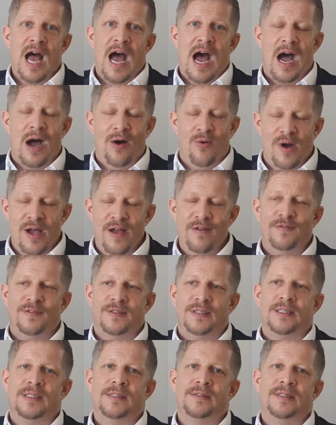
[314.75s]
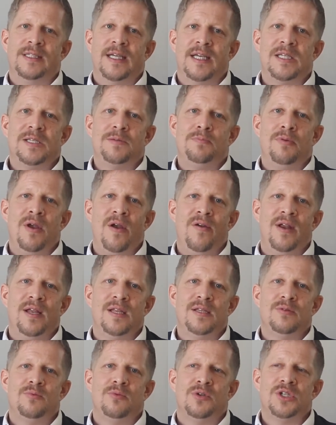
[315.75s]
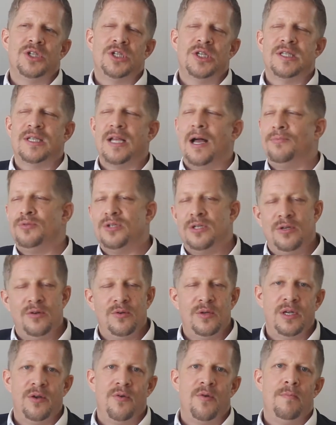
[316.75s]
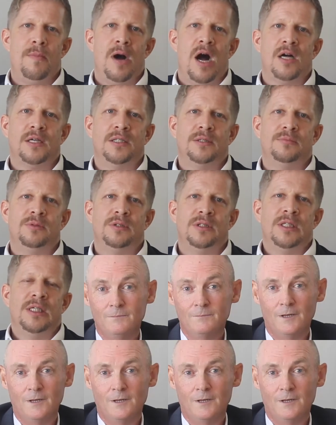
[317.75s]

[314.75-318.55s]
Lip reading: However, the experience was just absolutely remarkable.